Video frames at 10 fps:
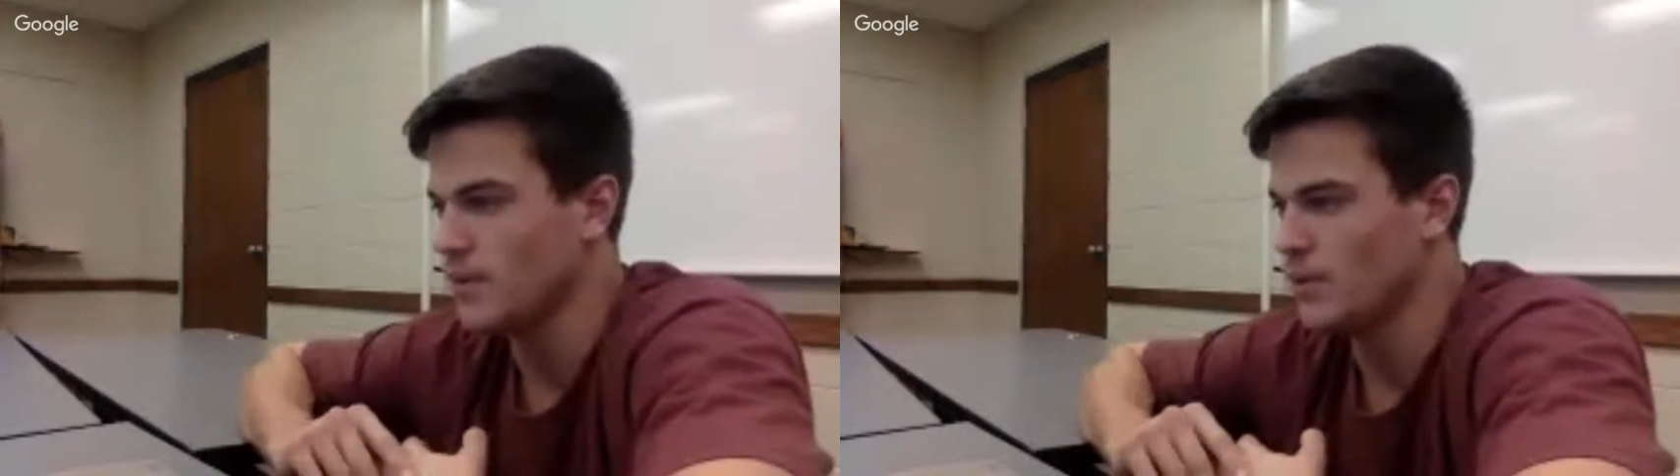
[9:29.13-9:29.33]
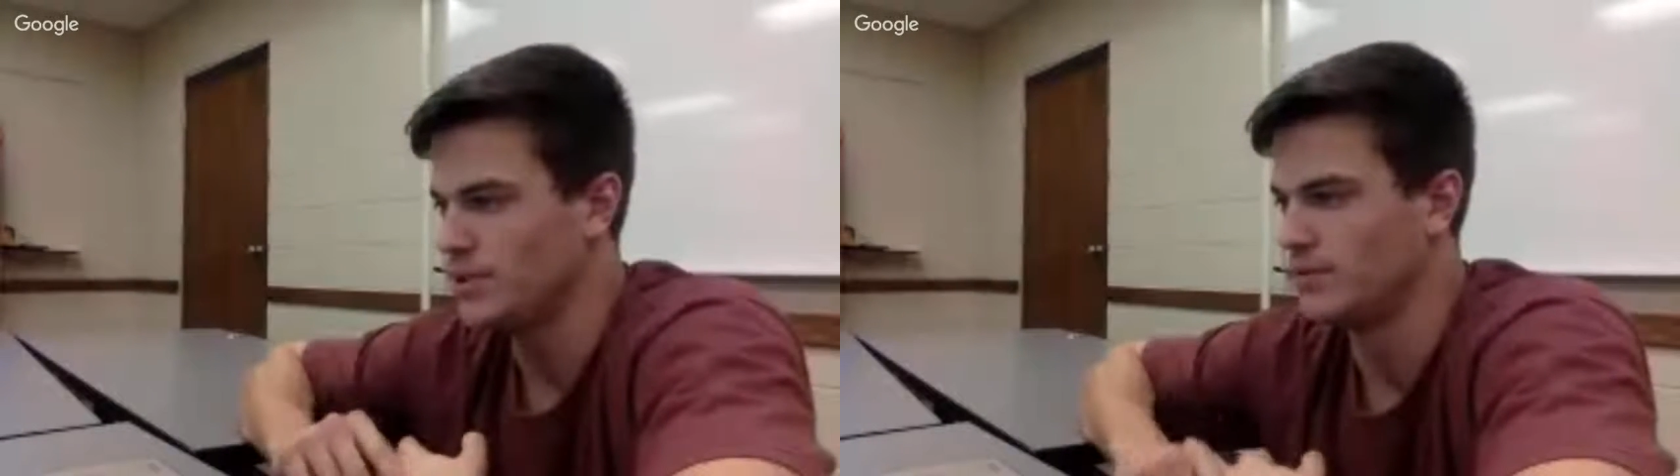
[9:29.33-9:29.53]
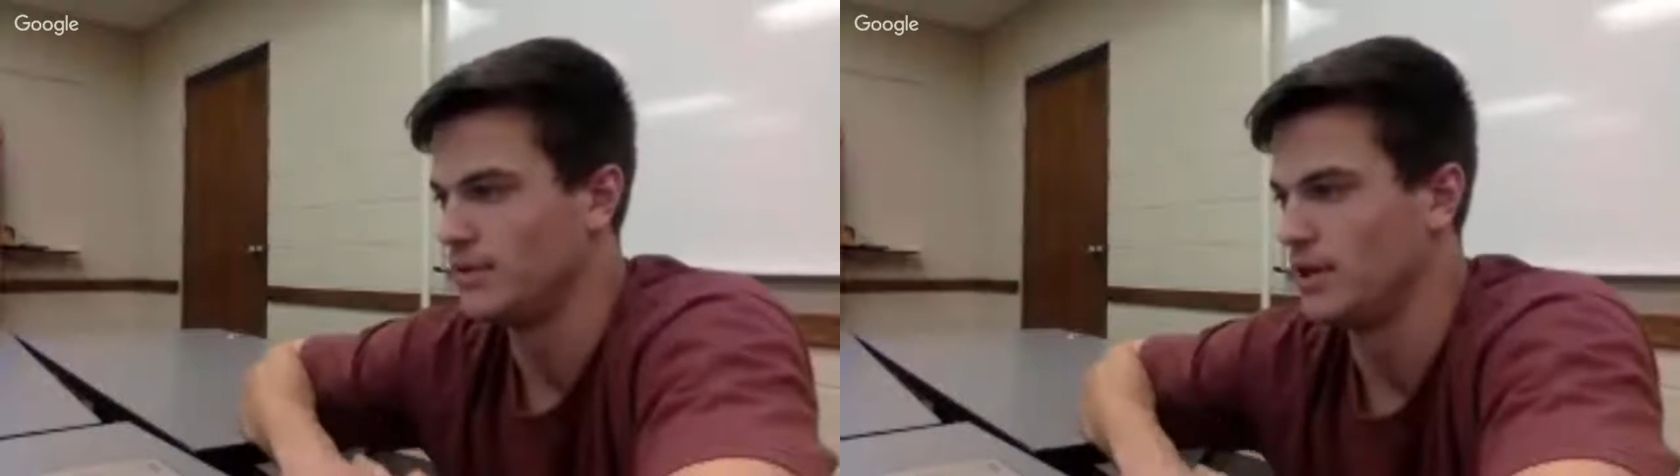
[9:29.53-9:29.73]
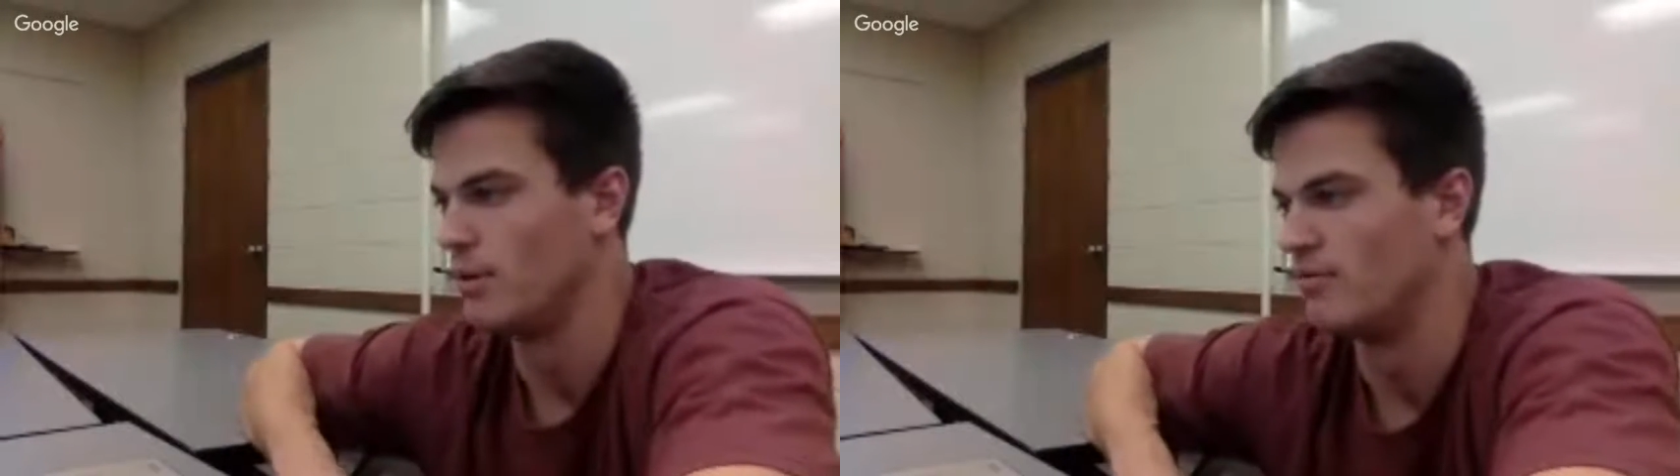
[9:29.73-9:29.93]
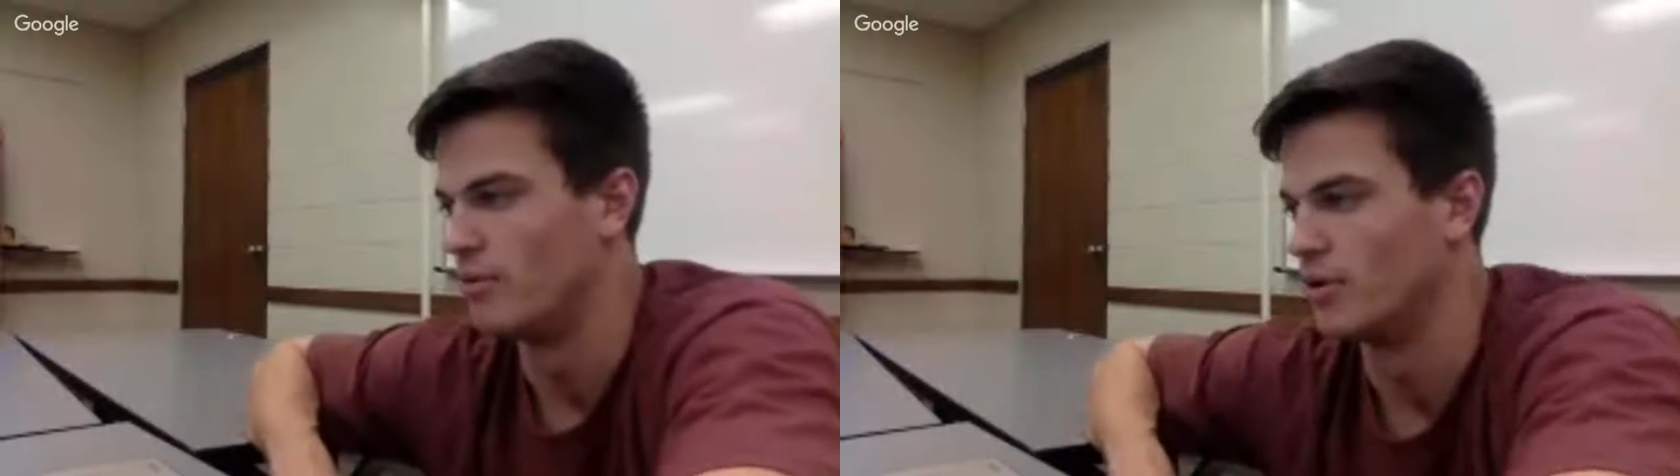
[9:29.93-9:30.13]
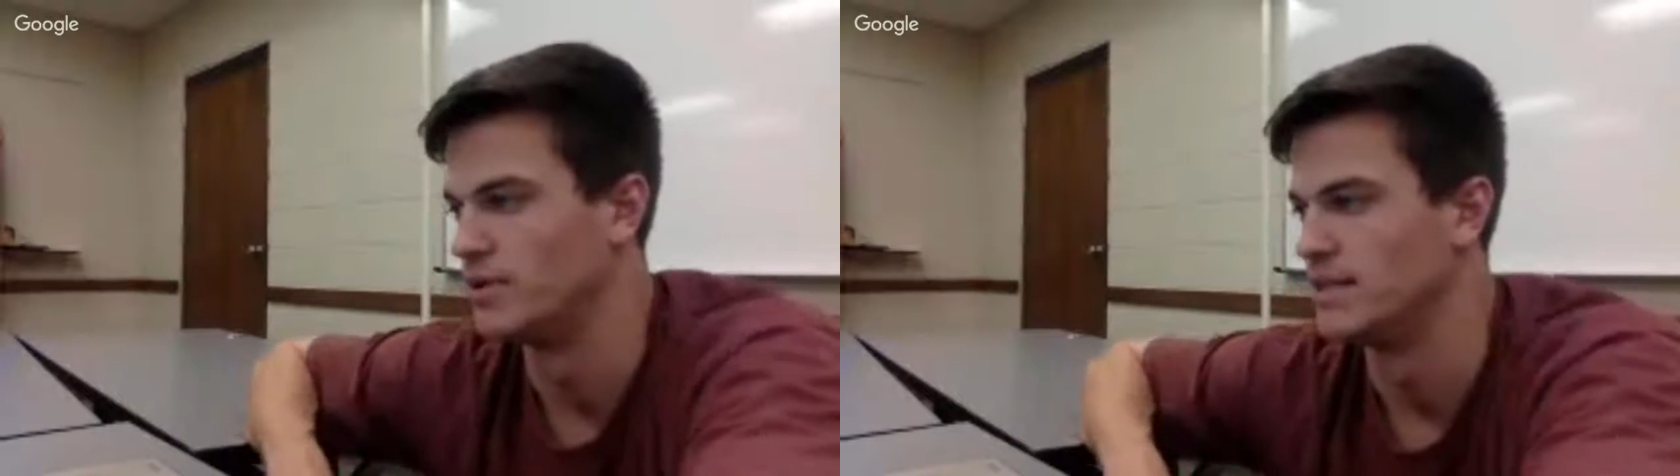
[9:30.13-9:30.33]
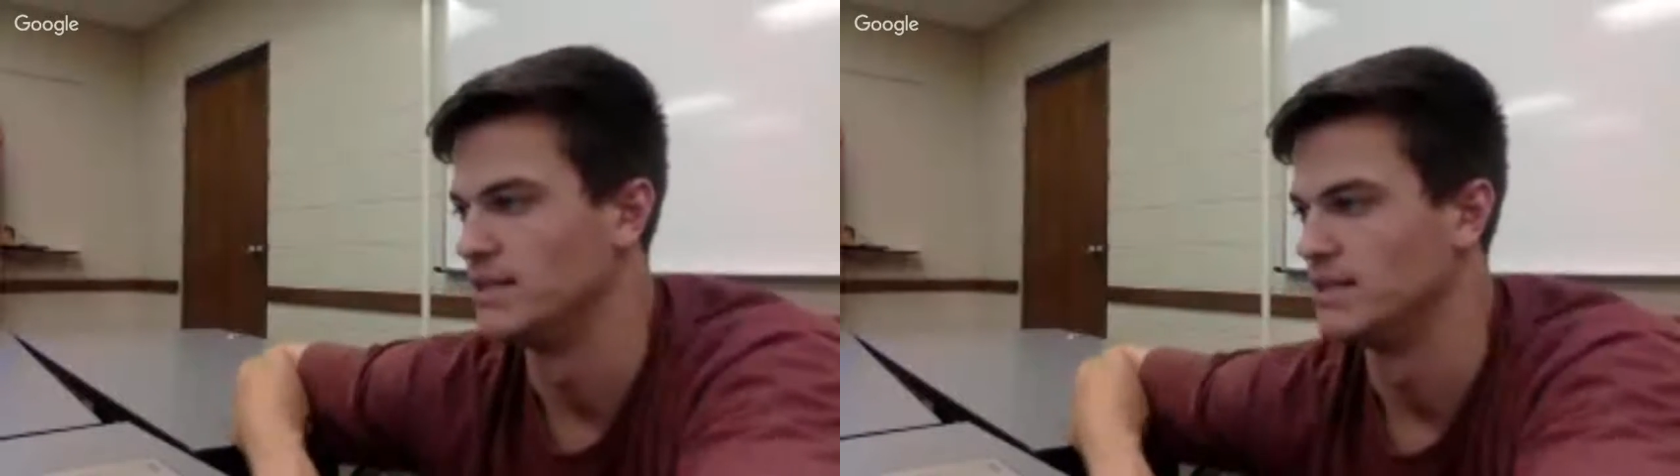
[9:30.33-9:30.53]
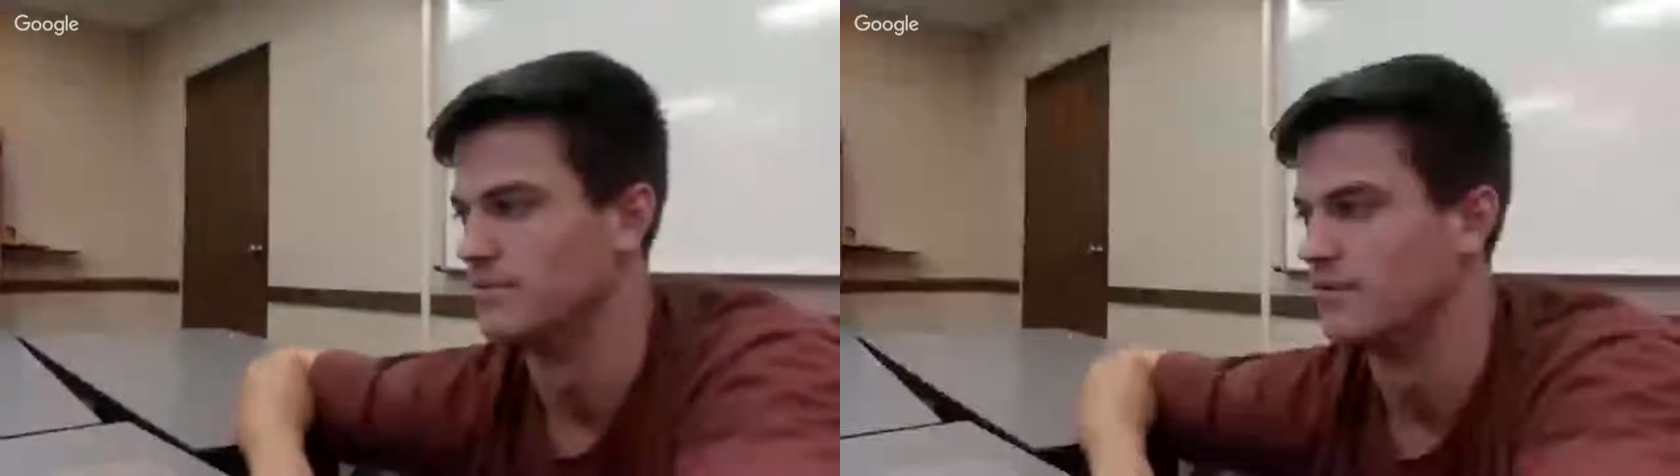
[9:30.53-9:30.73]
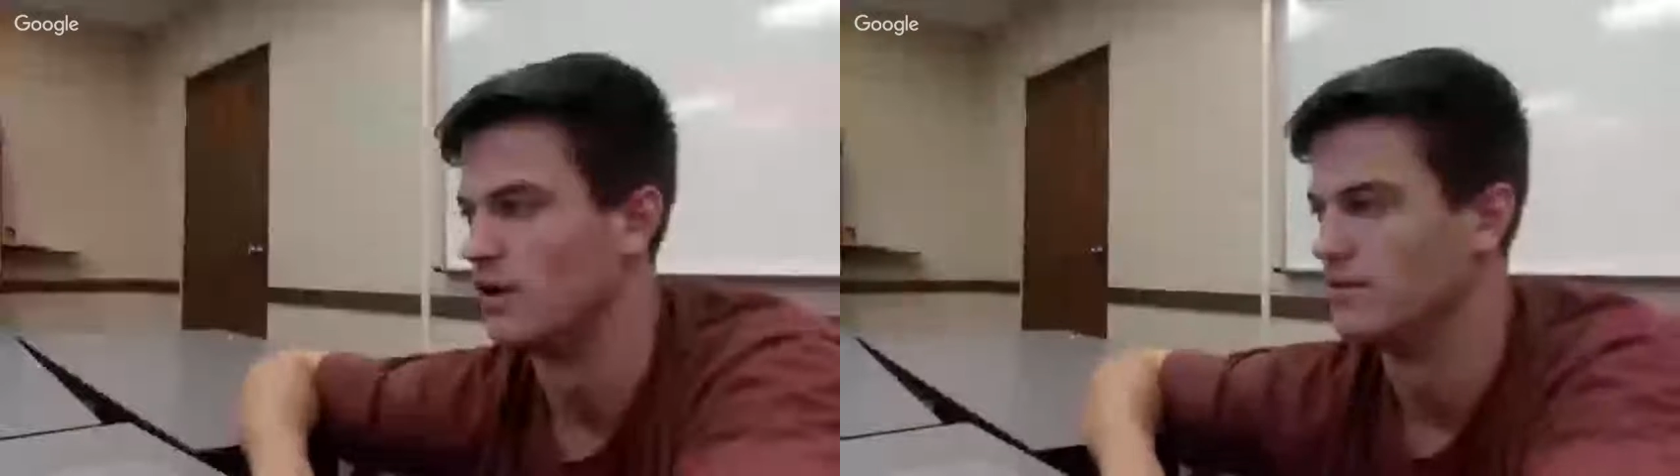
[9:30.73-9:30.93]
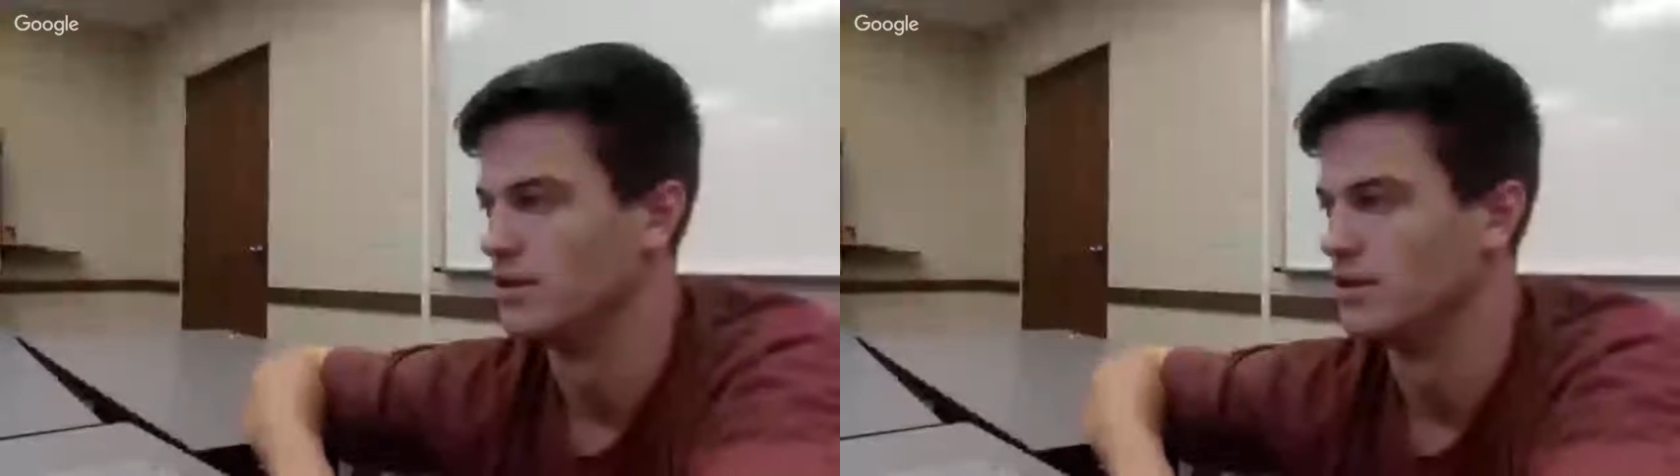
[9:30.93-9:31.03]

which of the above proteins is involved in